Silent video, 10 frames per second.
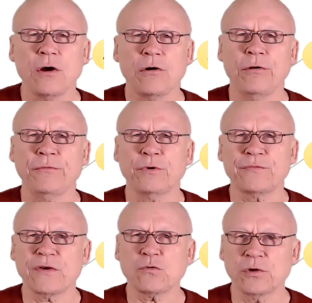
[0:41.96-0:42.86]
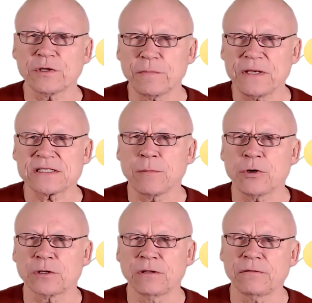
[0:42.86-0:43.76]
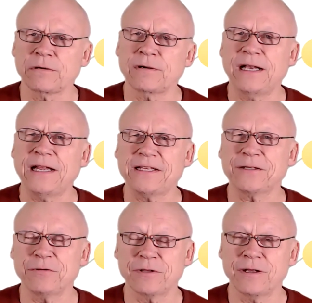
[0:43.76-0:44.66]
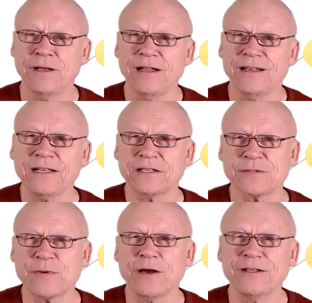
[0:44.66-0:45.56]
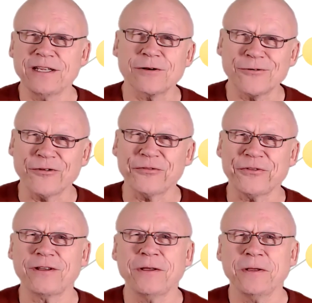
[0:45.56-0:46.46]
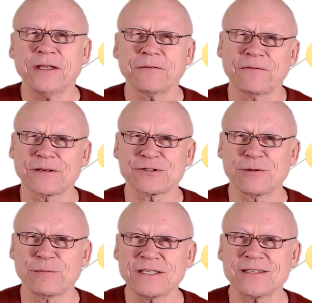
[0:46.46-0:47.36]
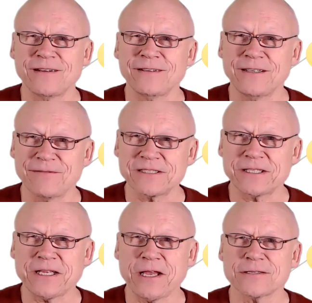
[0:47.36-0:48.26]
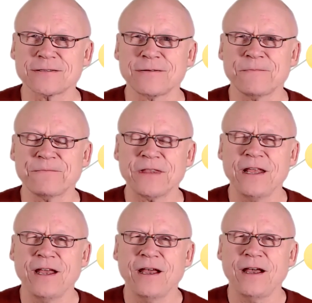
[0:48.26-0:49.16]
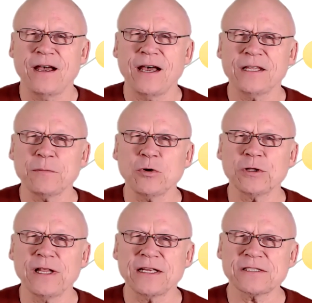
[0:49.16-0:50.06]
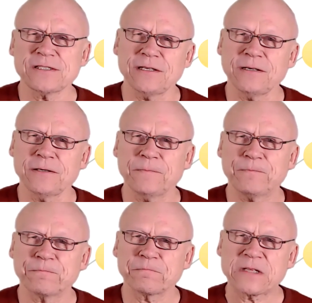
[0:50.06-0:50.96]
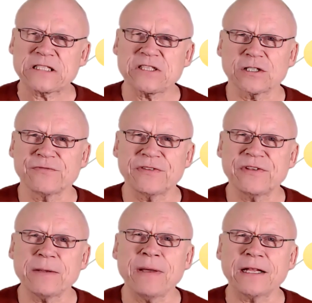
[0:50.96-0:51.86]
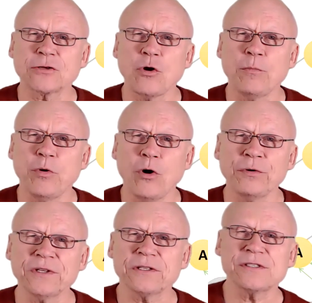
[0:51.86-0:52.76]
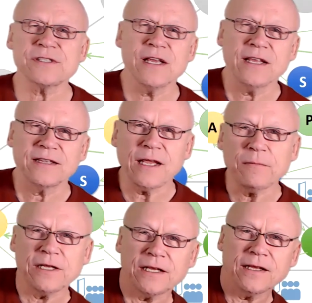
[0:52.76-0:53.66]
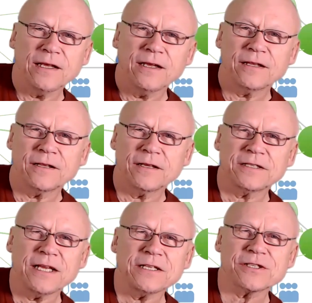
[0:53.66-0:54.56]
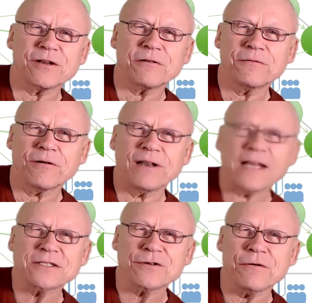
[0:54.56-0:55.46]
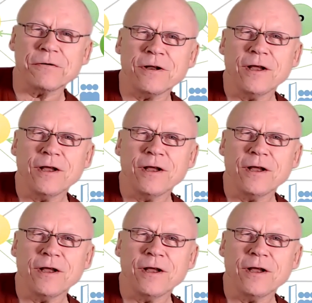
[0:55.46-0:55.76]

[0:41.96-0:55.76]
on what we call the PISA model, relating to the letters behind here, not the international PISA investigation. And the model has starts with three main components, namely the teacher or lecturer,